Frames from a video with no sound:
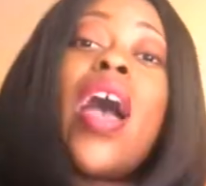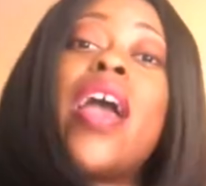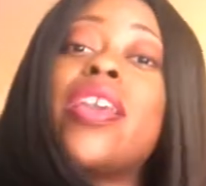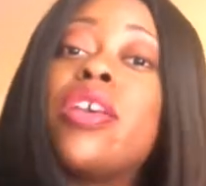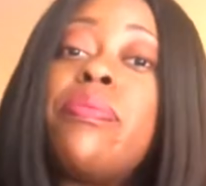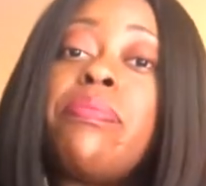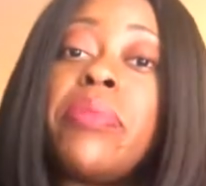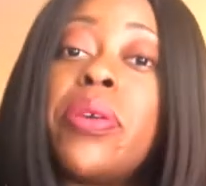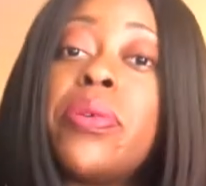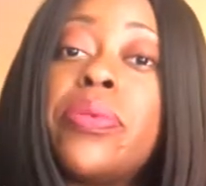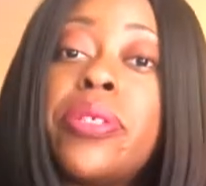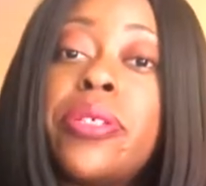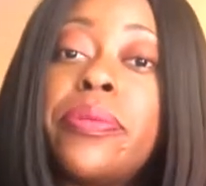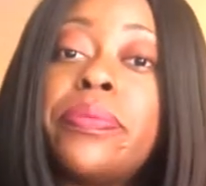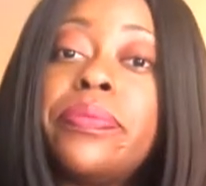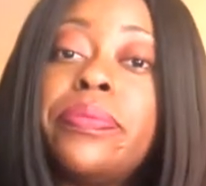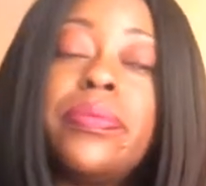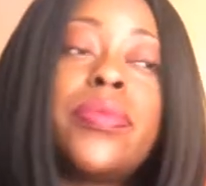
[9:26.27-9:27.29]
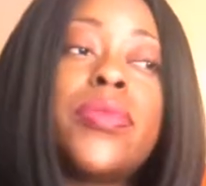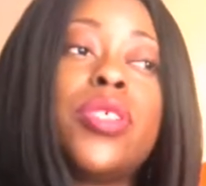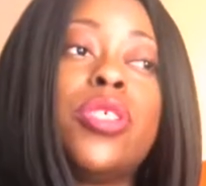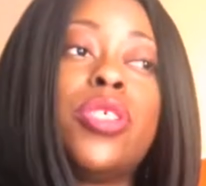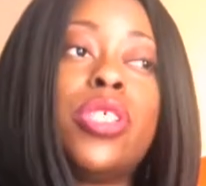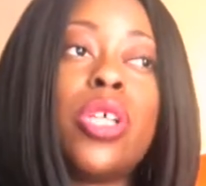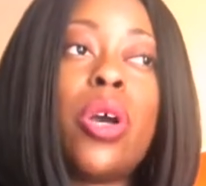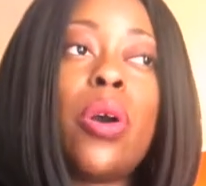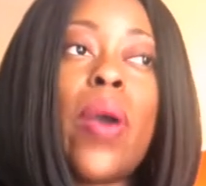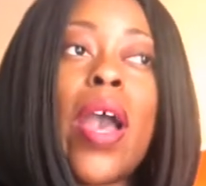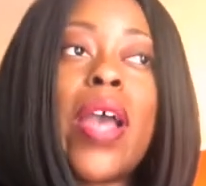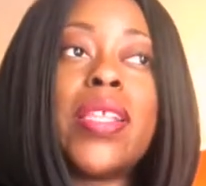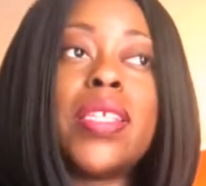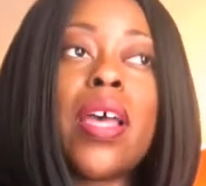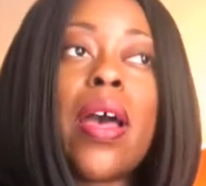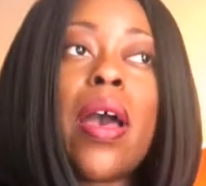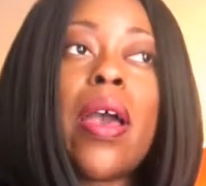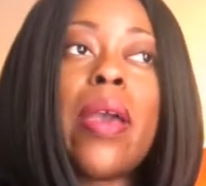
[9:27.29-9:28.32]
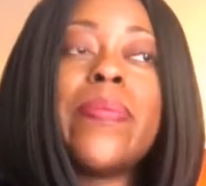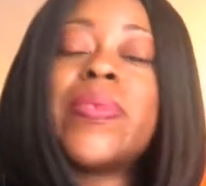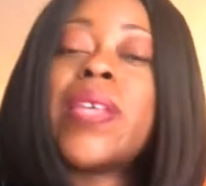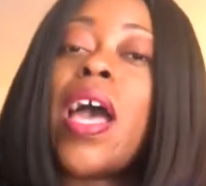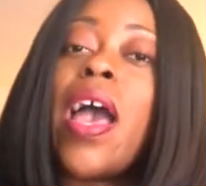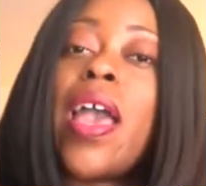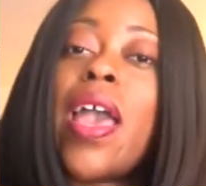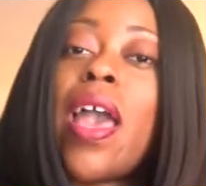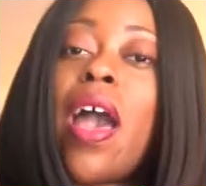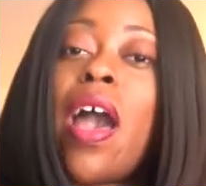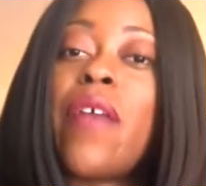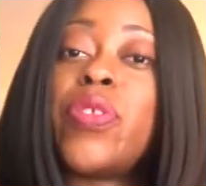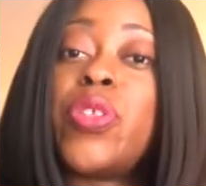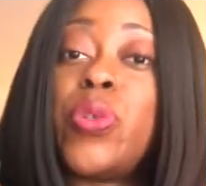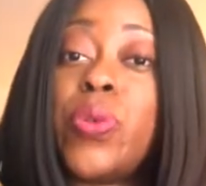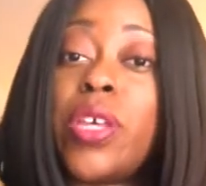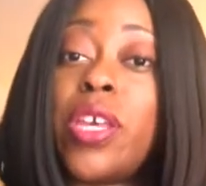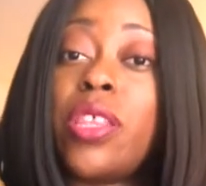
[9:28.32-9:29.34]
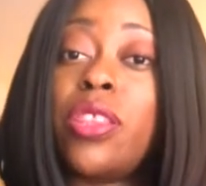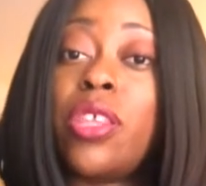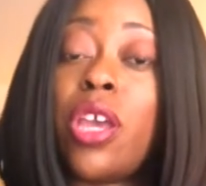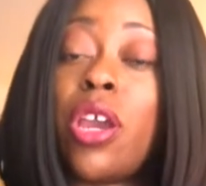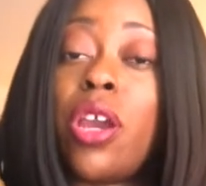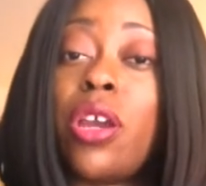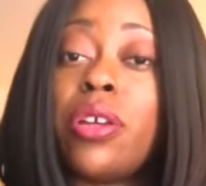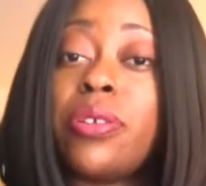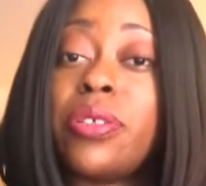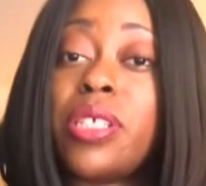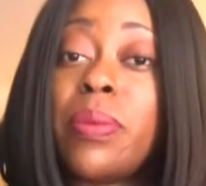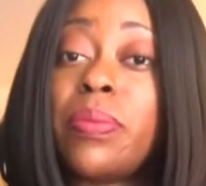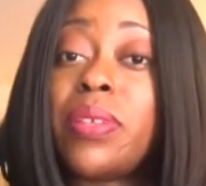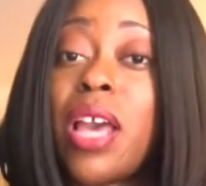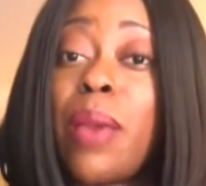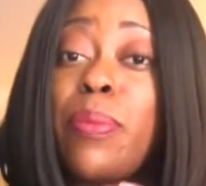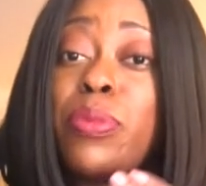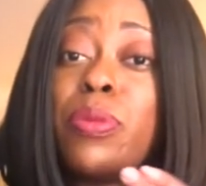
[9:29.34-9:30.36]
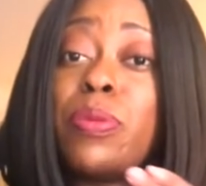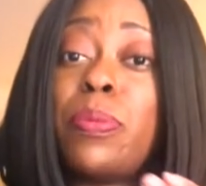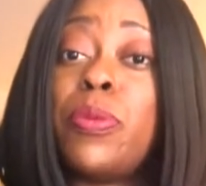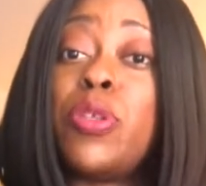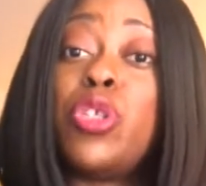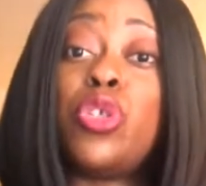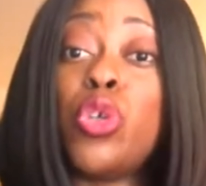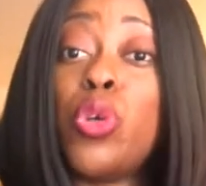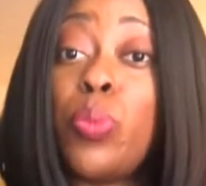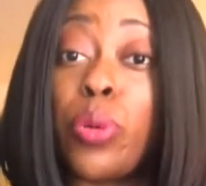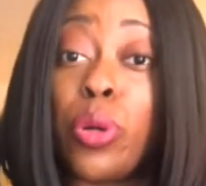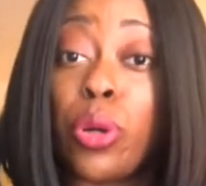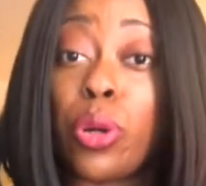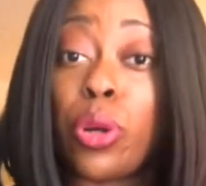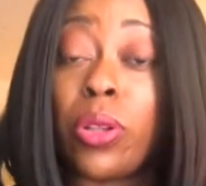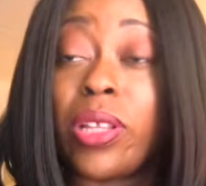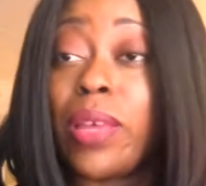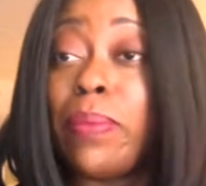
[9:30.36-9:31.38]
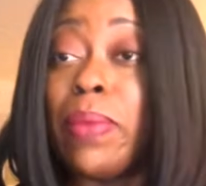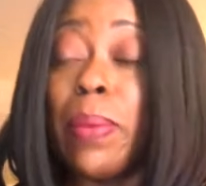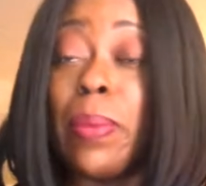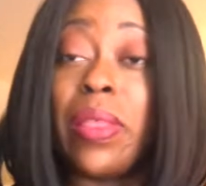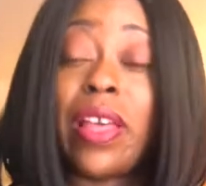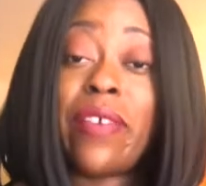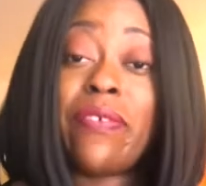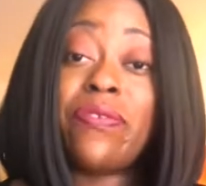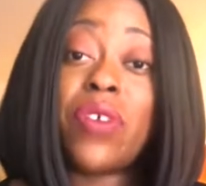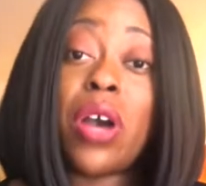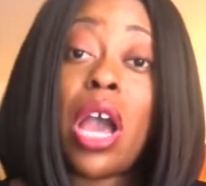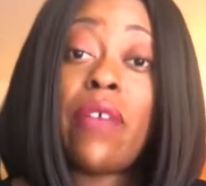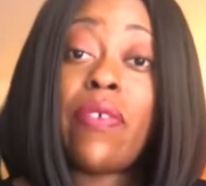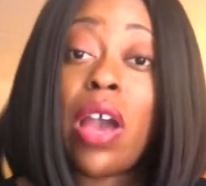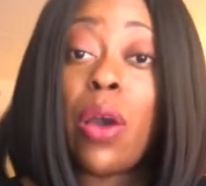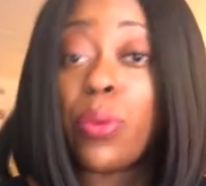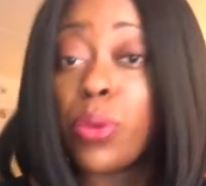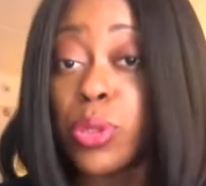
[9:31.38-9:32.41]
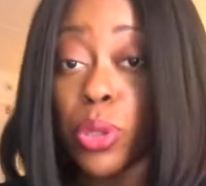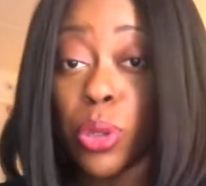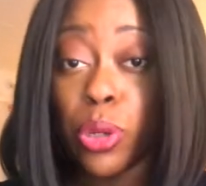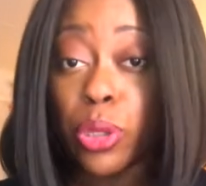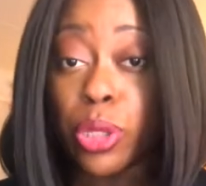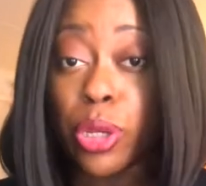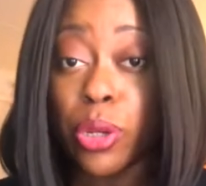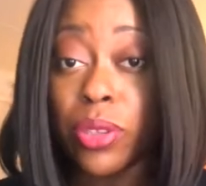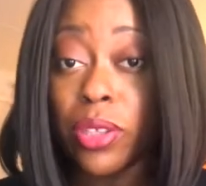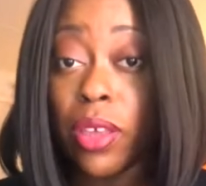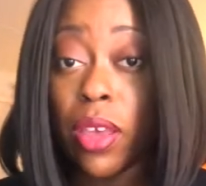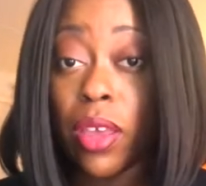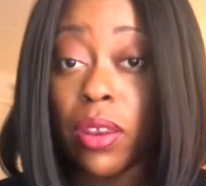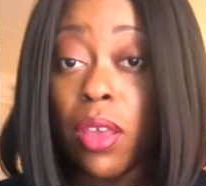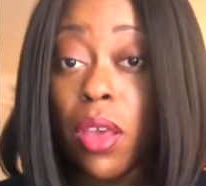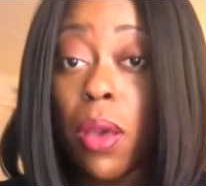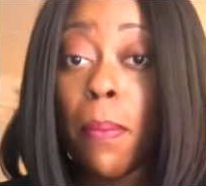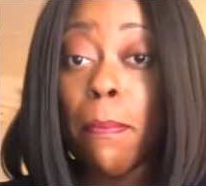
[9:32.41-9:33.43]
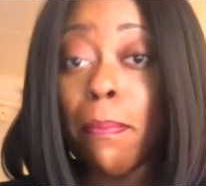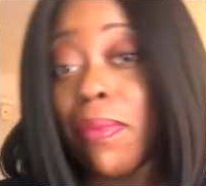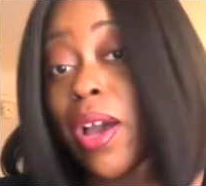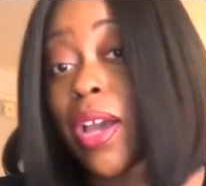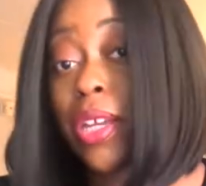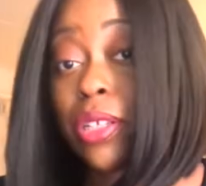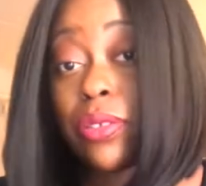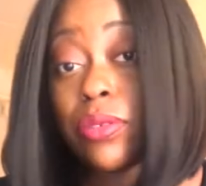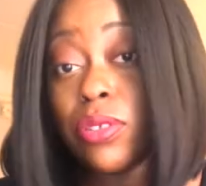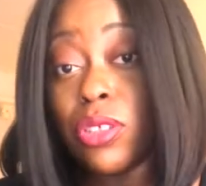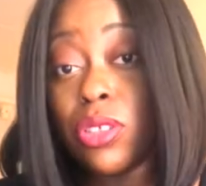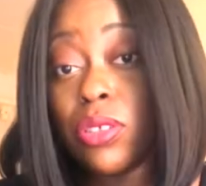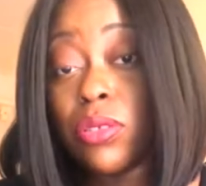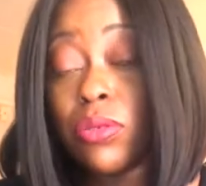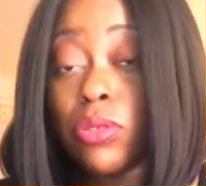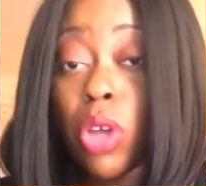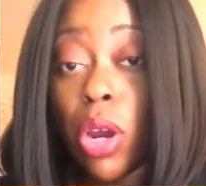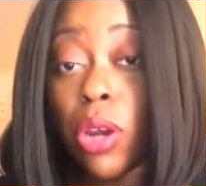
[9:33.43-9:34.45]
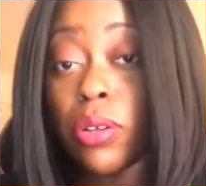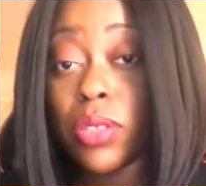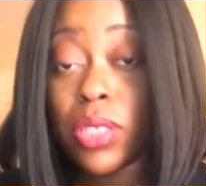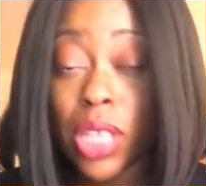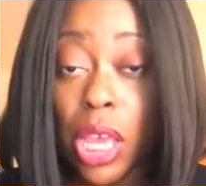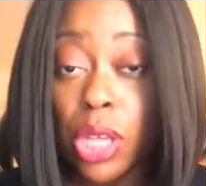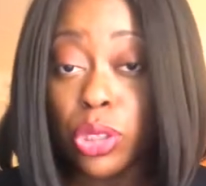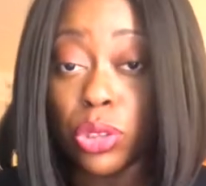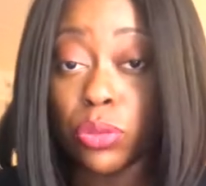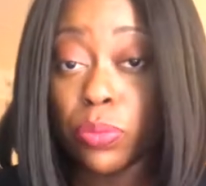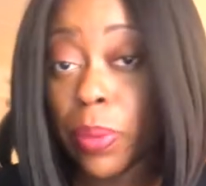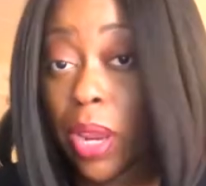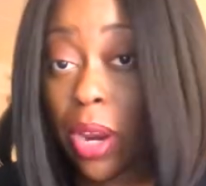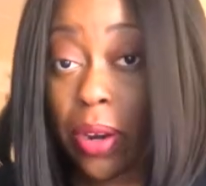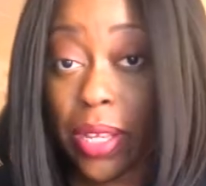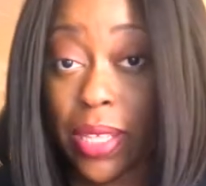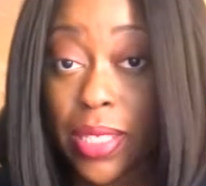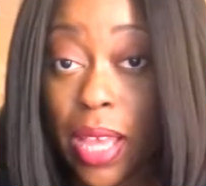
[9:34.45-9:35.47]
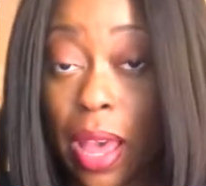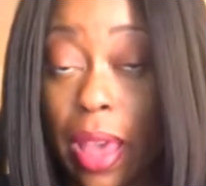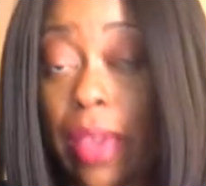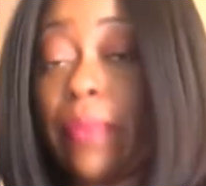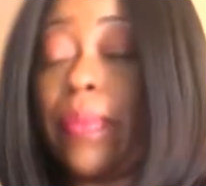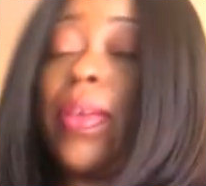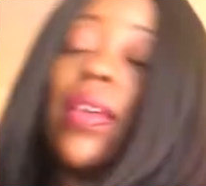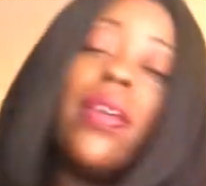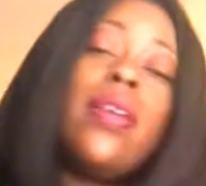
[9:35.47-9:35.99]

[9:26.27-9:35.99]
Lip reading: I commute. So at times I have to get there sometimes super early, maybe like 5 hours earlier than my start scheduled pairing time.